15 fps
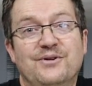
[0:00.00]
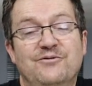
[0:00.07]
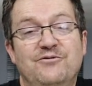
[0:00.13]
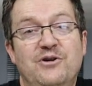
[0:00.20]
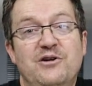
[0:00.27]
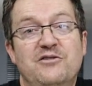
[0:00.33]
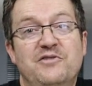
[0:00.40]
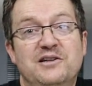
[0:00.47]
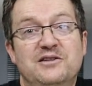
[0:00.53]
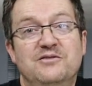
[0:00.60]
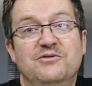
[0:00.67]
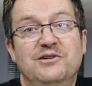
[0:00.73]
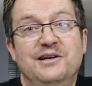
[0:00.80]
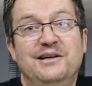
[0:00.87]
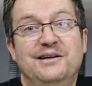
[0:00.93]
very
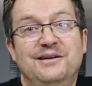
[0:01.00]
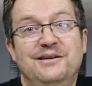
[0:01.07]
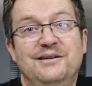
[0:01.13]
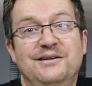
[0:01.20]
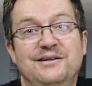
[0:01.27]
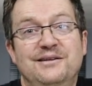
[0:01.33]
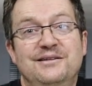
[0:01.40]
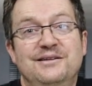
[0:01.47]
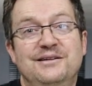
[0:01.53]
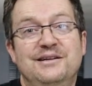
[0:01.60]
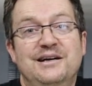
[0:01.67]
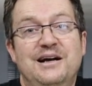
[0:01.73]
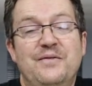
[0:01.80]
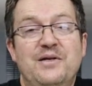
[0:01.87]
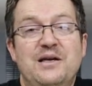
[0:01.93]
effectively,
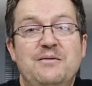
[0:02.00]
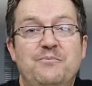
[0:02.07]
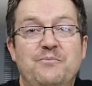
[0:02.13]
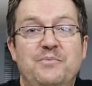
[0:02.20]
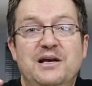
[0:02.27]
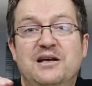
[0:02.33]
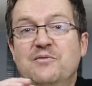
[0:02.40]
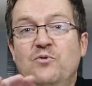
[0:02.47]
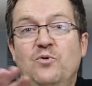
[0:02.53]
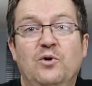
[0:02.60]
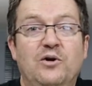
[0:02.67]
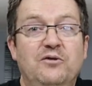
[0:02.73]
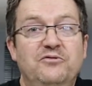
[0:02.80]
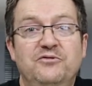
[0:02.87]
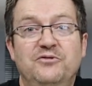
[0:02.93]
and they pick them all
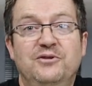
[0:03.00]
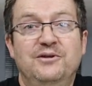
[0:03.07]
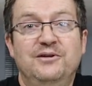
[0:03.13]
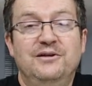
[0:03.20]
off